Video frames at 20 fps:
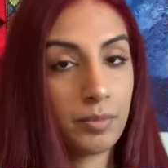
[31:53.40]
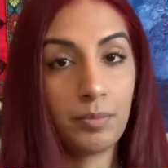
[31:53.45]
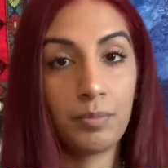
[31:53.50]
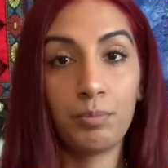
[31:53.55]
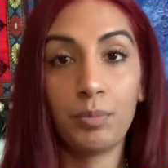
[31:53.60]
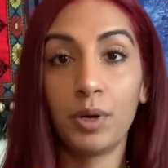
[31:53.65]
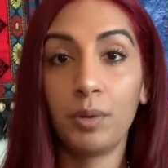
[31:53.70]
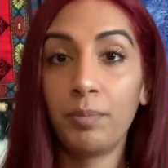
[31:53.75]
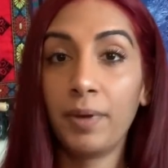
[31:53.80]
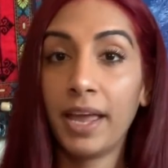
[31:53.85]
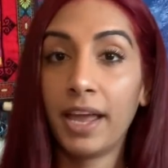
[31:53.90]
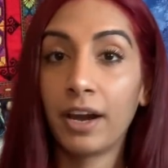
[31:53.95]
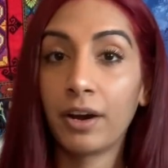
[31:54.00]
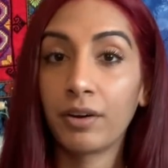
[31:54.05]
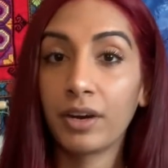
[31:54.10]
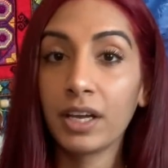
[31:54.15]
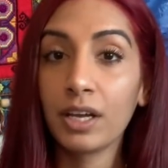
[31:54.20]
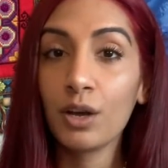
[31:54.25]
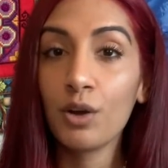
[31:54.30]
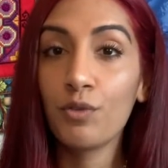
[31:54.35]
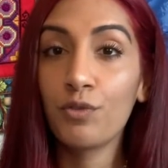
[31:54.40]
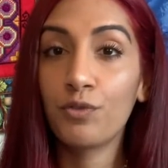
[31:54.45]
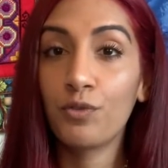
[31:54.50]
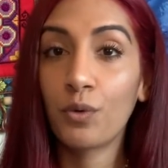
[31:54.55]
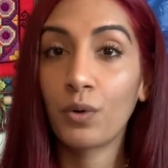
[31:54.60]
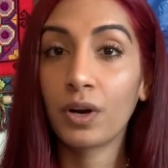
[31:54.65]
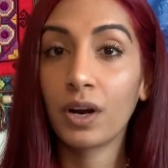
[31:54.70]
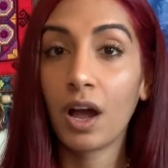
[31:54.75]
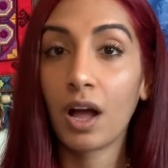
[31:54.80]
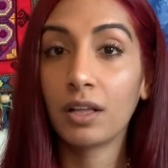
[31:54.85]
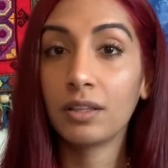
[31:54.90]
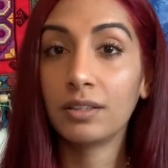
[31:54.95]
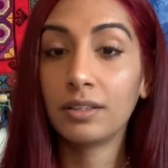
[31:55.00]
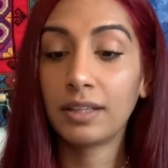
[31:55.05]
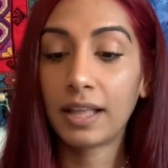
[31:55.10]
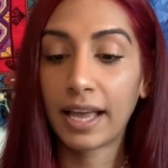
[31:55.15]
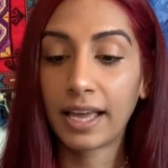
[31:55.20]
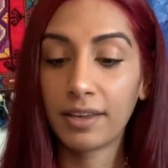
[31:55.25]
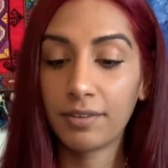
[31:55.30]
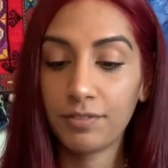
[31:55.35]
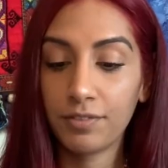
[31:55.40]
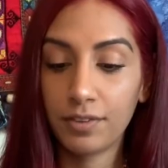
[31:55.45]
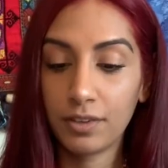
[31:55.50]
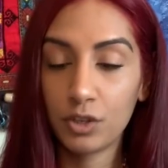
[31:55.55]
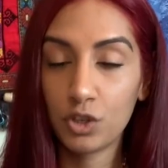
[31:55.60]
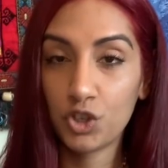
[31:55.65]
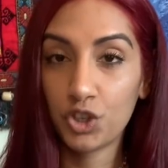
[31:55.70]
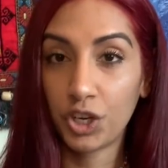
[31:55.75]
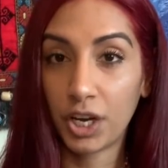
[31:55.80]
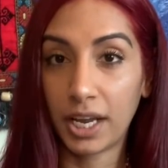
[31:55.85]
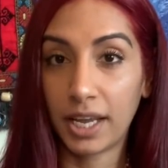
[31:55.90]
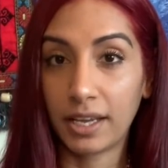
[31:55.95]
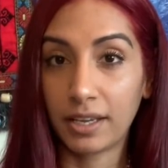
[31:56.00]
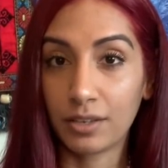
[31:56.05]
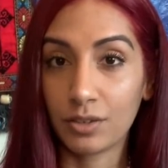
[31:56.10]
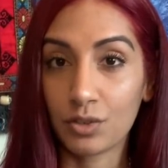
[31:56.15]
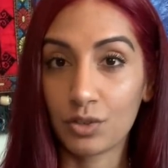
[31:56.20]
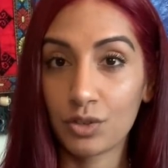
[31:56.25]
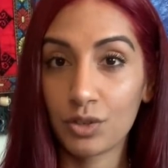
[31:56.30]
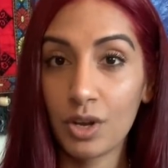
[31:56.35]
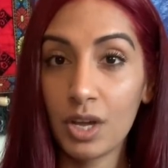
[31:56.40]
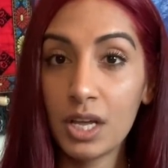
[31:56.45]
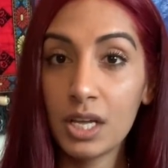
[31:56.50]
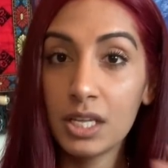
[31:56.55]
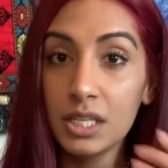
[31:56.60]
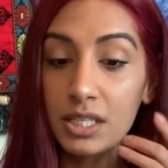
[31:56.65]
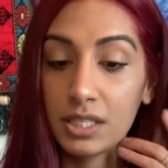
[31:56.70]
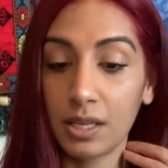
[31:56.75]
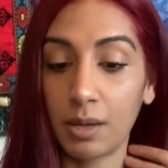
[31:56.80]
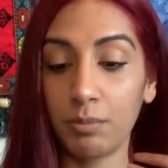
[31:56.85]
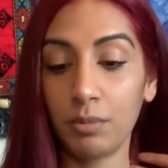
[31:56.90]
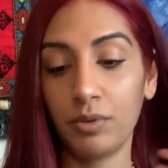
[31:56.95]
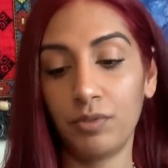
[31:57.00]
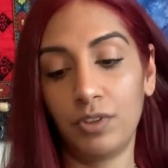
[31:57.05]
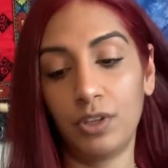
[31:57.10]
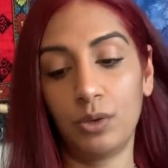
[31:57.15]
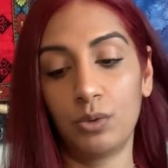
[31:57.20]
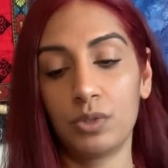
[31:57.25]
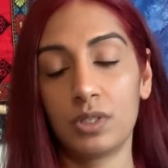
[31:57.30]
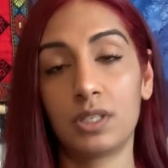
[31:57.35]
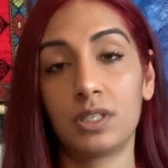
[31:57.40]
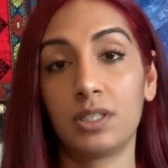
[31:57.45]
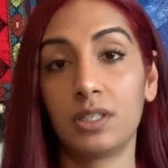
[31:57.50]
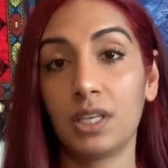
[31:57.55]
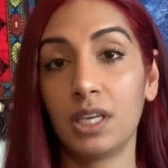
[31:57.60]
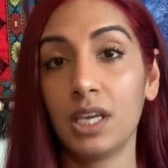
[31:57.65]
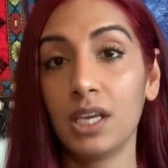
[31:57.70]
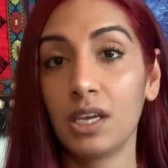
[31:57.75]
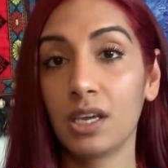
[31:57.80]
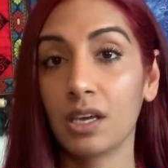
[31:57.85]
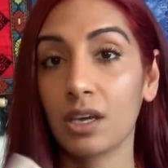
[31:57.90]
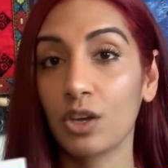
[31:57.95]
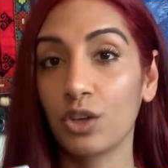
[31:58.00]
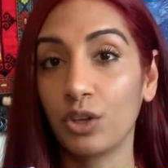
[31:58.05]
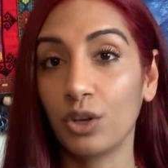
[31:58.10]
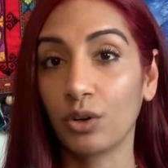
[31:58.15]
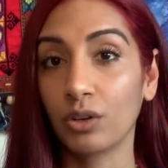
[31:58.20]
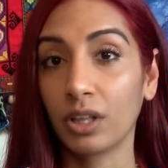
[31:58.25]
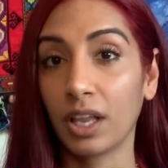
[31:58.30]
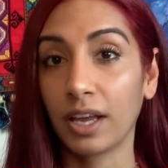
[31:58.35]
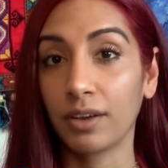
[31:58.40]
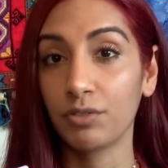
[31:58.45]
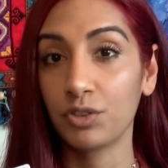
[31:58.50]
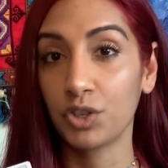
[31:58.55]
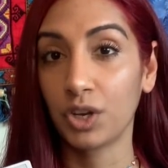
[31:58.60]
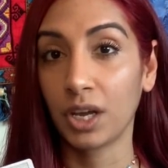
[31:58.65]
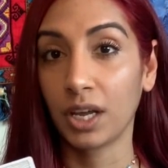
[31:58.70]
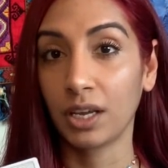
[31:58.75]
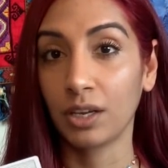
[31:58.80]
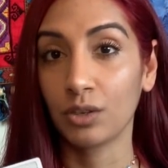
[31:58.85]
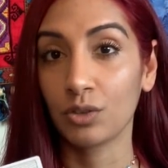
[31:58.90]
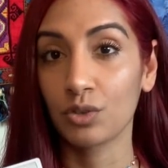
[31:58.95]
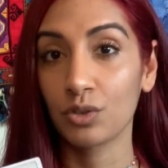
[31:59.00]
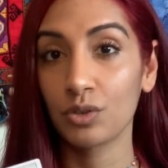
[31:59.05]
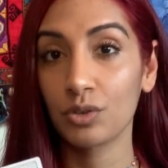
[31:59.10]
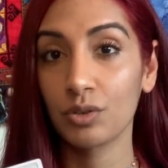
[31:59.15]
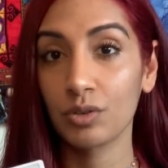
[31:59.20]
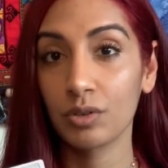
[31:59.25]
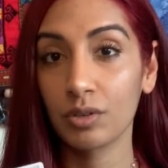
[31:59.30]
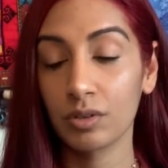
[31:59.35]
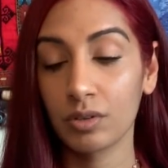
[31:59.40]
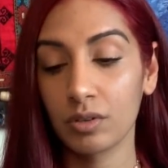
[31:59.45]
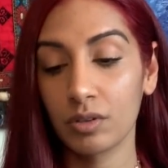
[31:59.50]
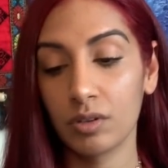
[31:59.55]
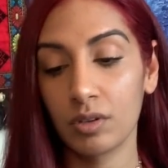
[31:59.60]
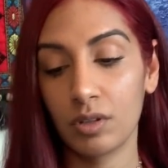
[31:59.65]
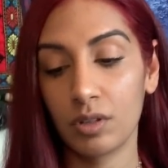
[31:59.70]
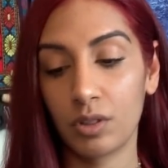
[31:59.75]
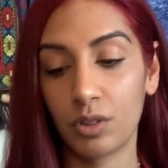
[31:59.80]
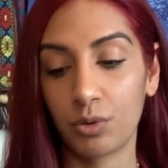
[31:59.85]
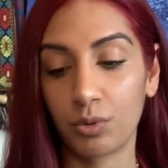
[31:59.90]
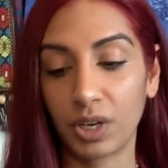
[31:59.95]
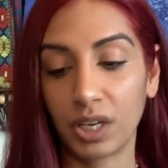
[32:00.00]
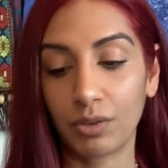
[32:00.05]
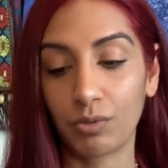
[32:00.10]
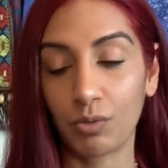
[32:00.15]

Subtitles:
Preparing for a life change. Some of you see your life change. 3 of